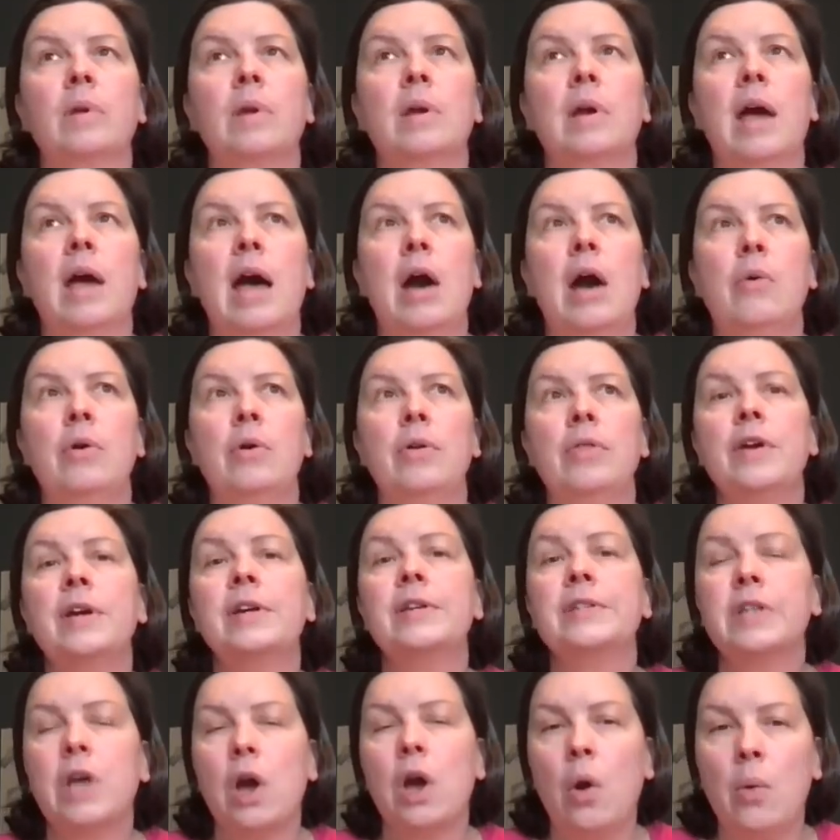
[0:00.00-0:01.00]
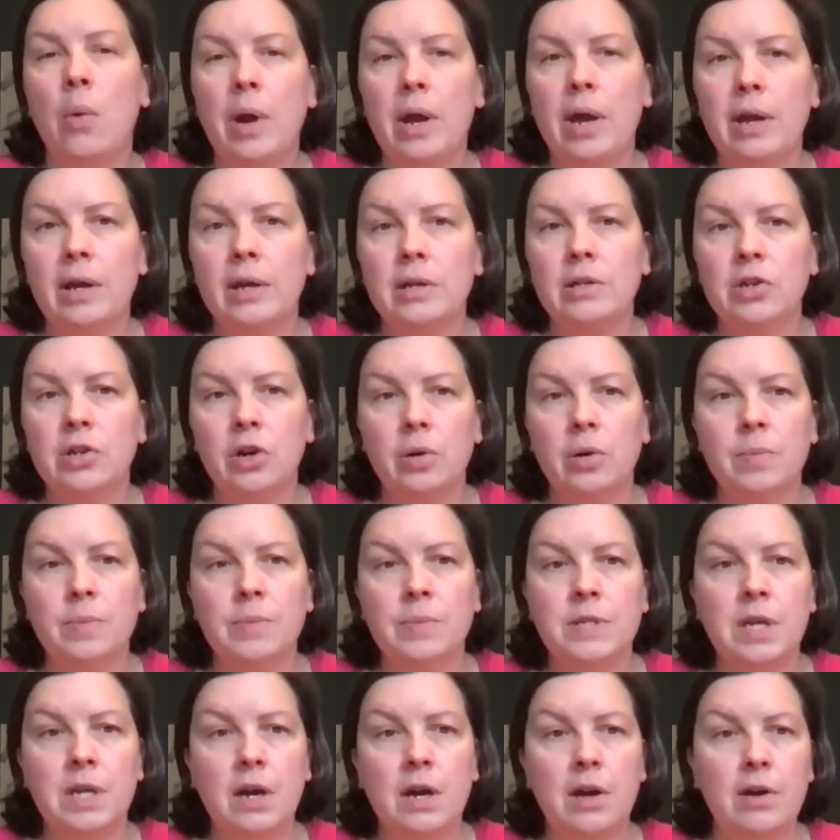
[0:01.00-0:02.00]
how are things going in
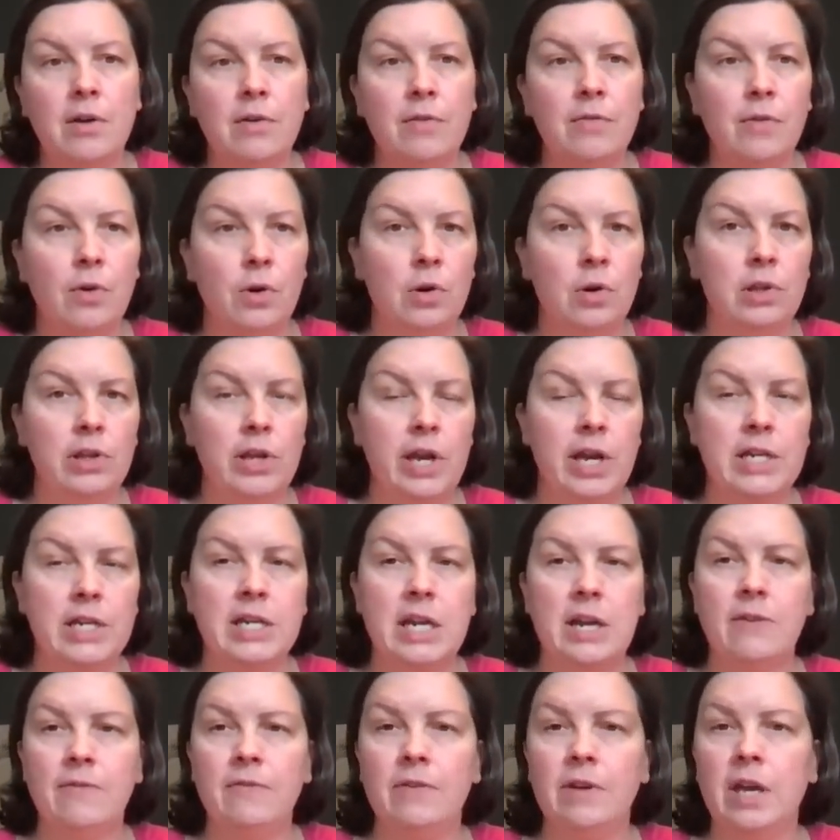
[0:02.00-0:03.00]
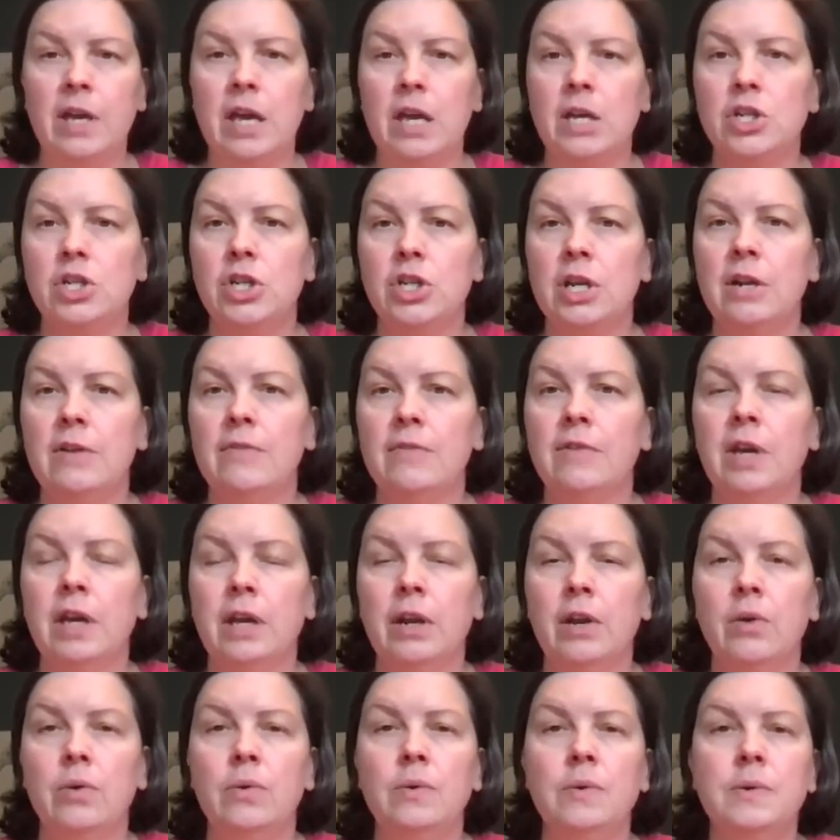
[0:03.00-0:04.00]
terms of early identification of
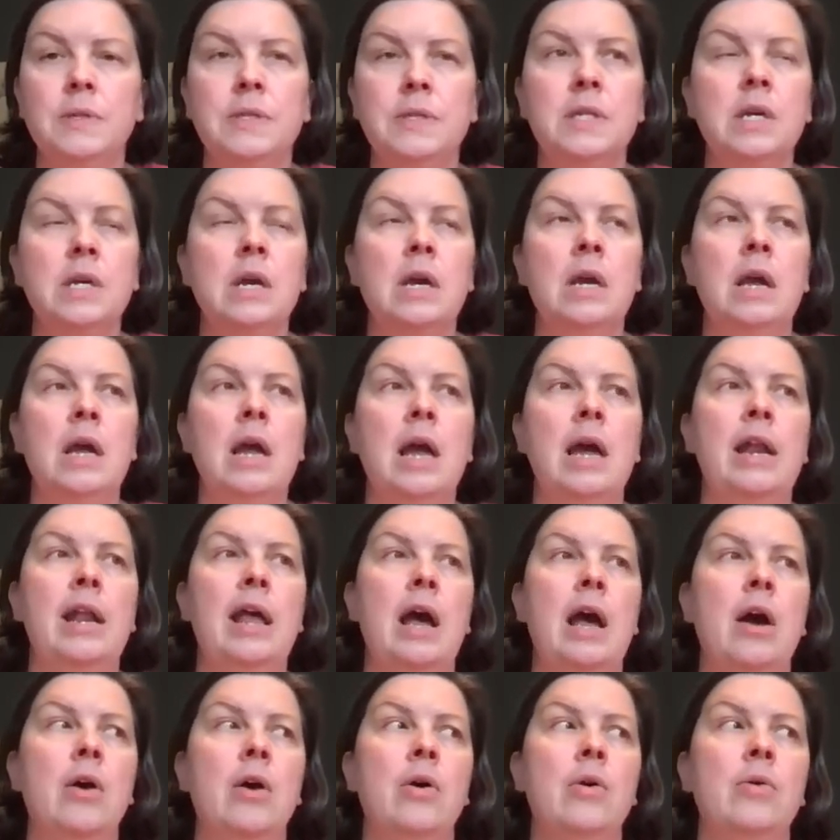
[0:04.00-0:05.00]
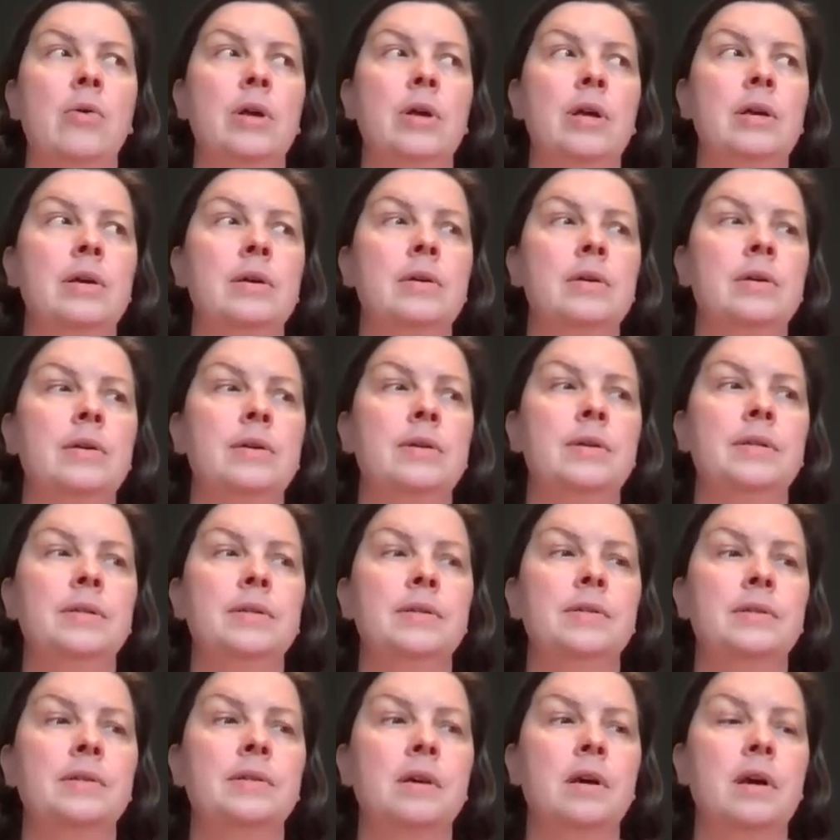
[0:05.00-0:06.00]
kiddos, and how
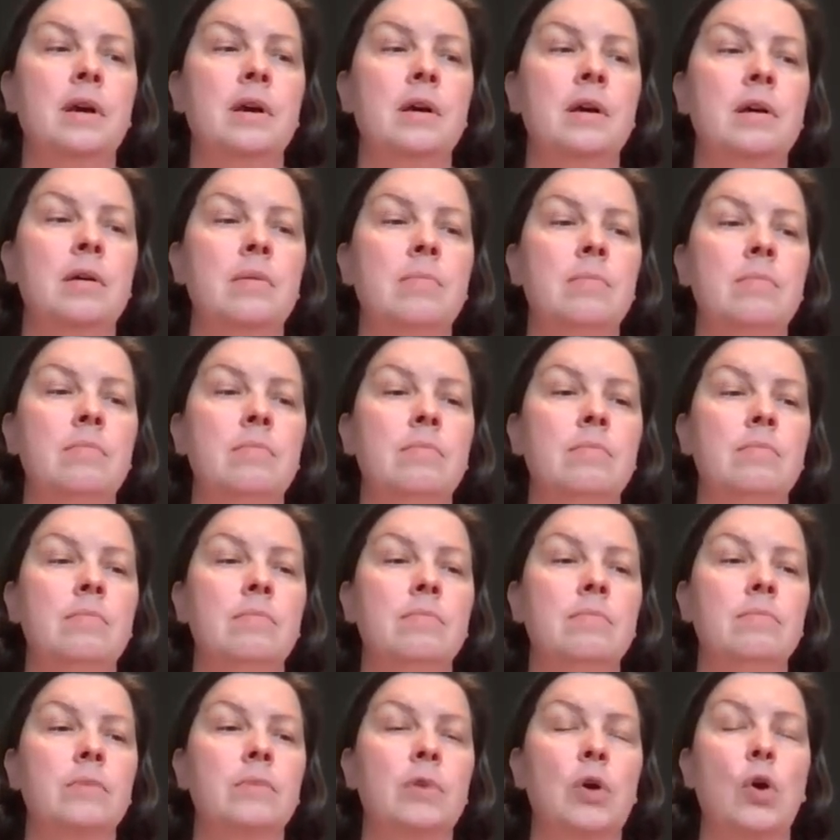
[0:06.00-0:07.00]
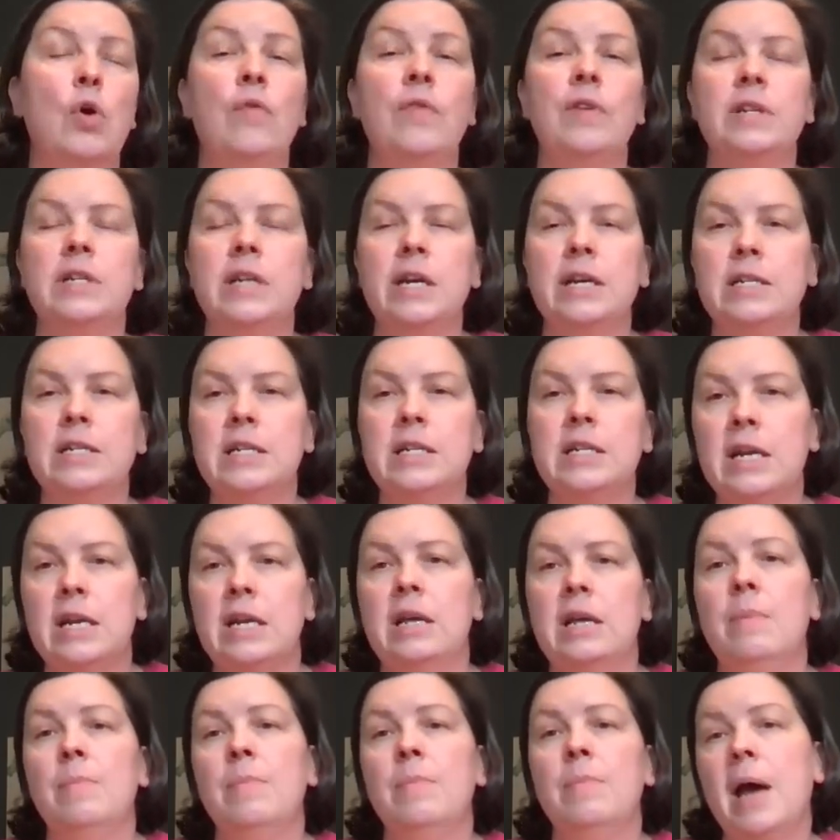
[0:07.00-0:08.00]
is
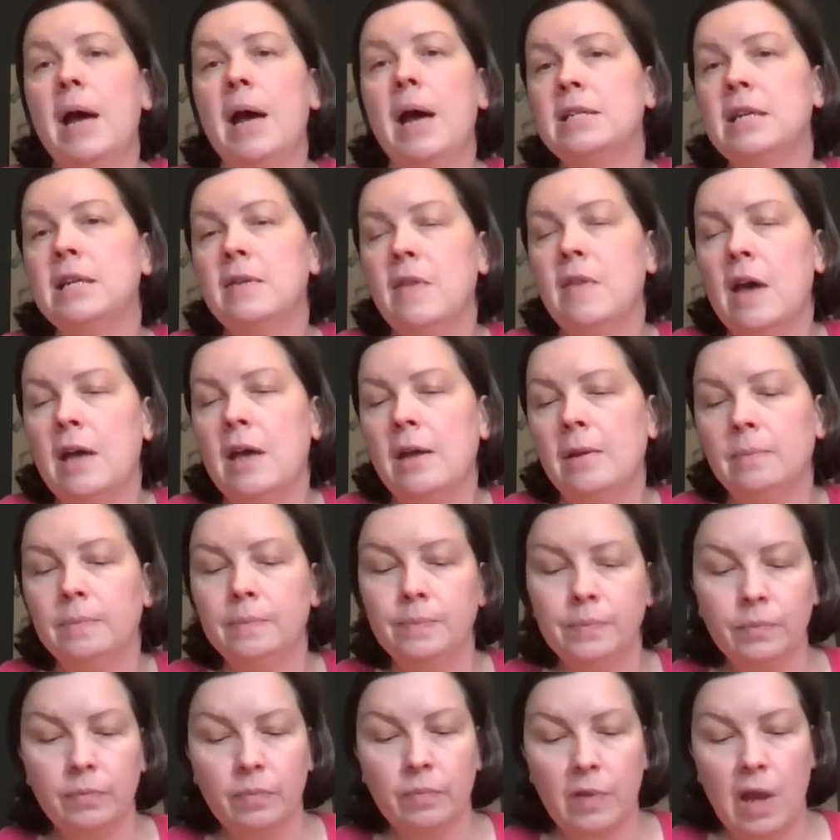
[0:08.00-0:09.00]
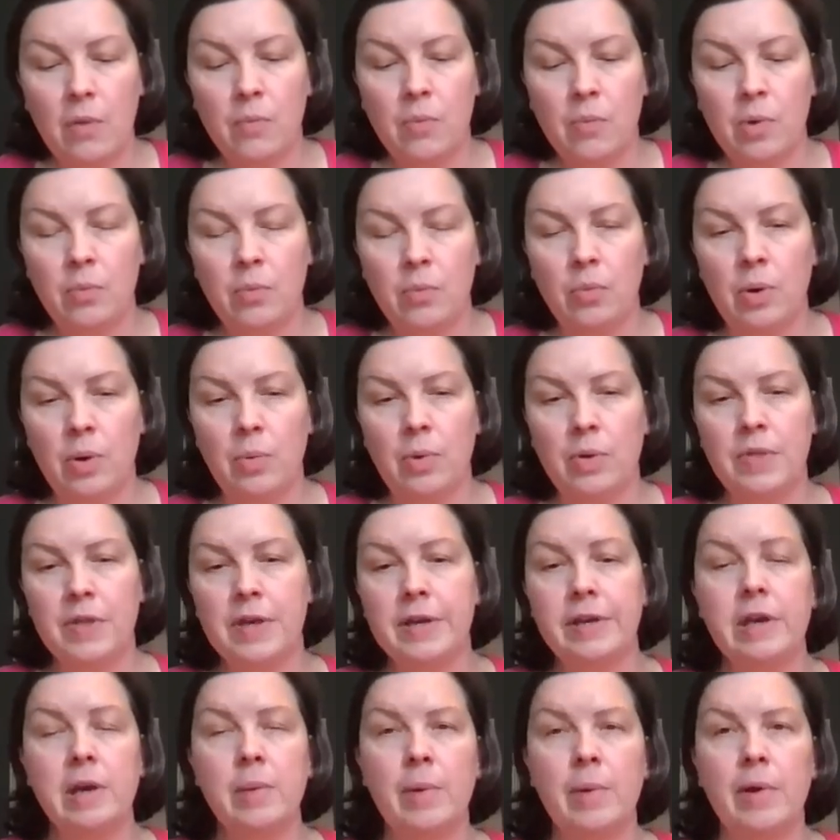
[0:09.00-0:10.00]
COVID-19 impacting that? And when we were
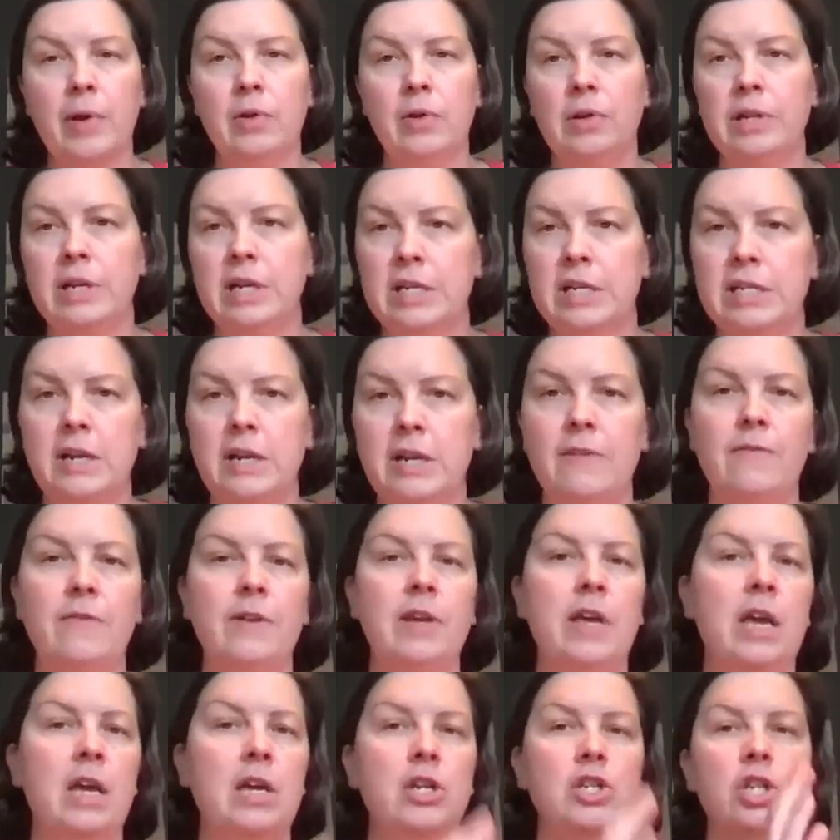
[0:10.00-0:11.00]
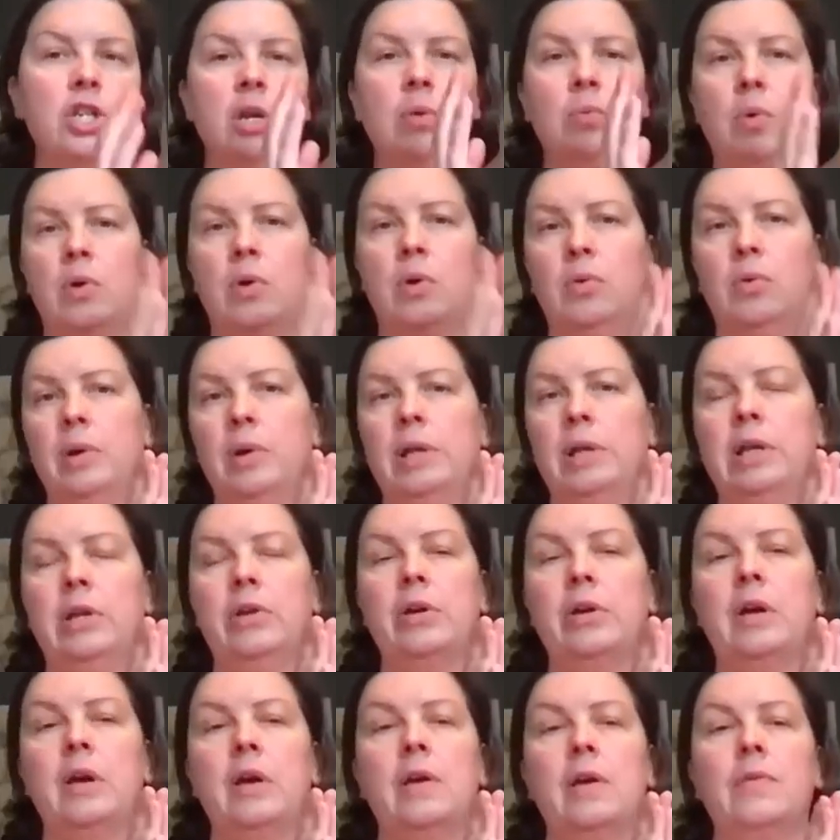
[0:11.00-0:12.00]
thinking about early identification, we were really
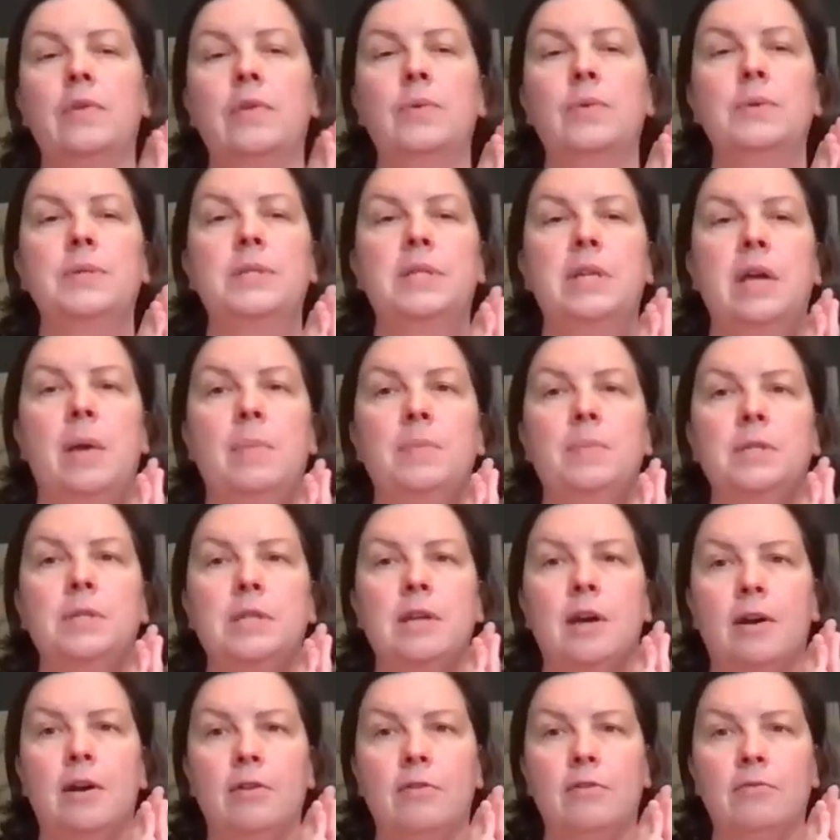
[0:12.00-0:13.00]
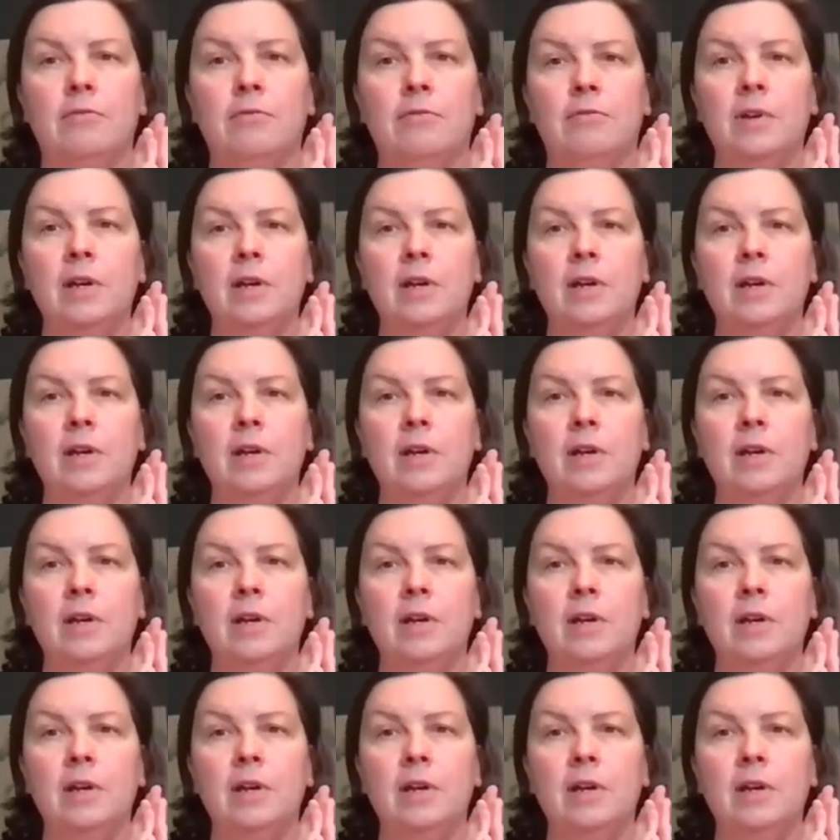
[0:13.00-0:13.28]
looking at those steps of